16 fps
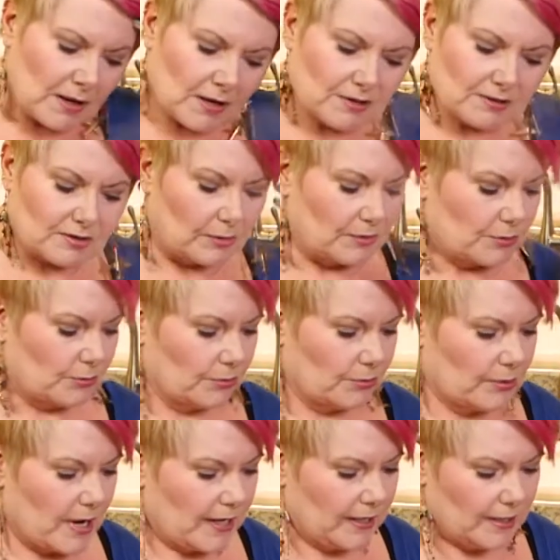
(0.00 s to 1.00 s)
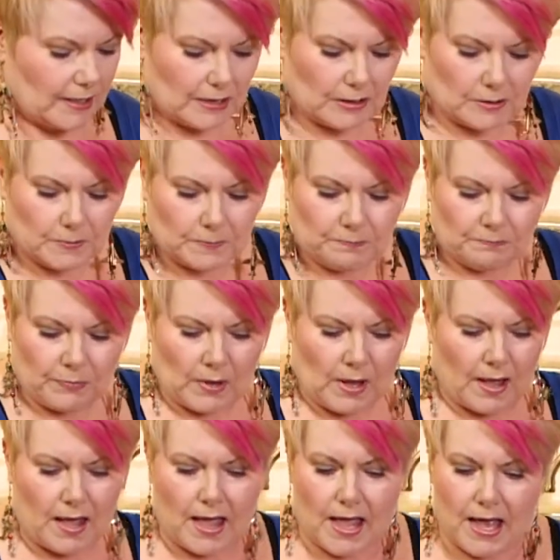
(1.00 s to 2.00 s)
so it's ready to go.
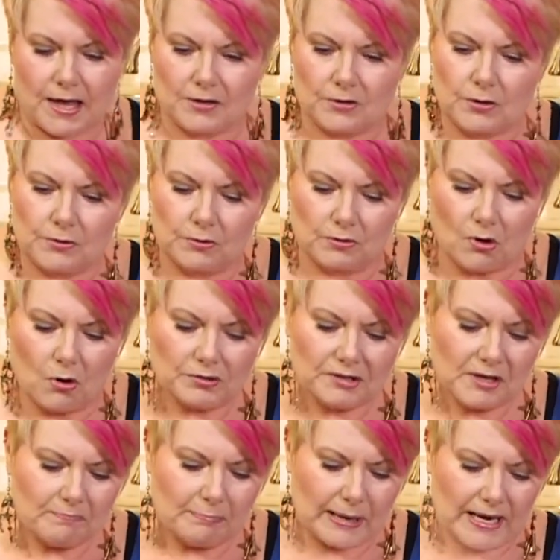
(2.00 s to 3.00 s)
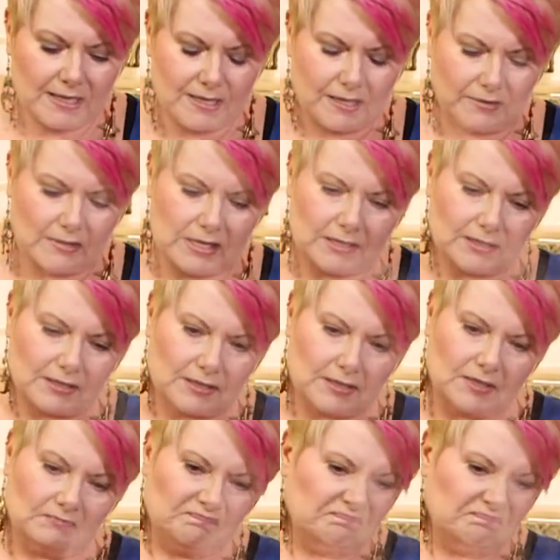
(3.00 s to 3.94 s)
And you're only baking this,